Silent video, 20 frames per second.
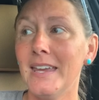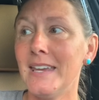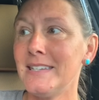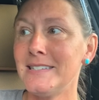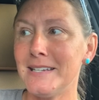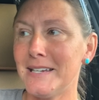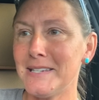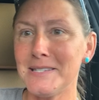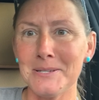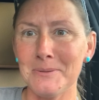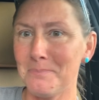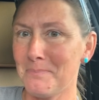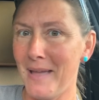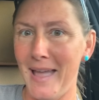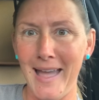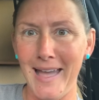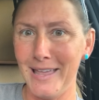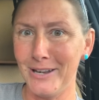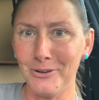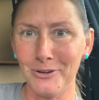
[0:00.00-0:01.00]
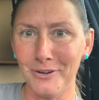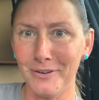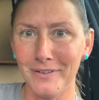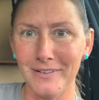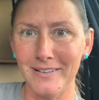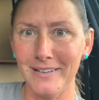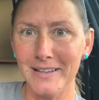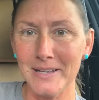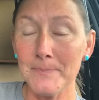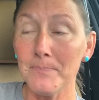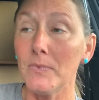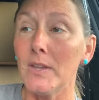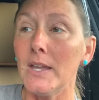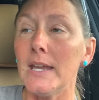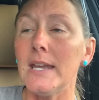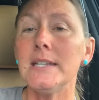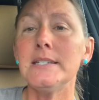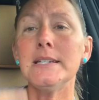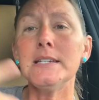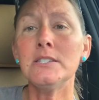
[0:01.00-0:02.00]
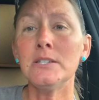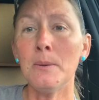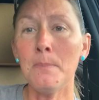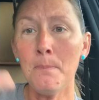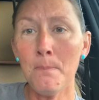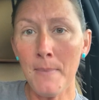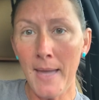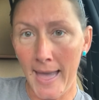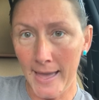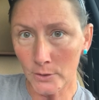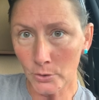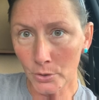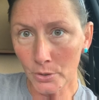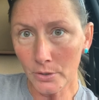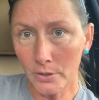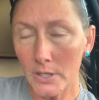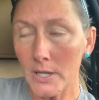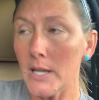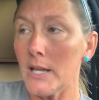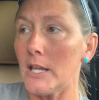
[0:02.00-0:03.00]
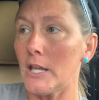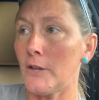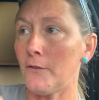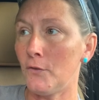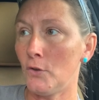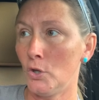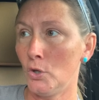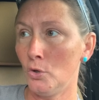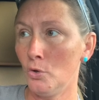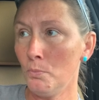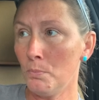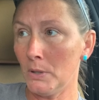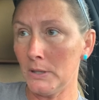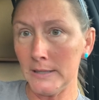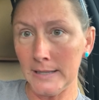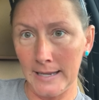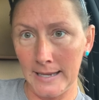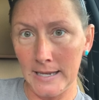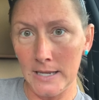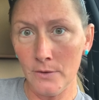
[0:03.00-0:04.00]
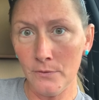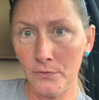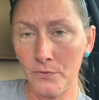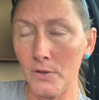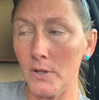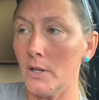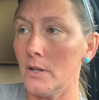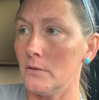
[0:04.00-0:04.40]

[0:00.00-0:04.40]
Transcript: it doesn't matter. It doesn't matter if you believe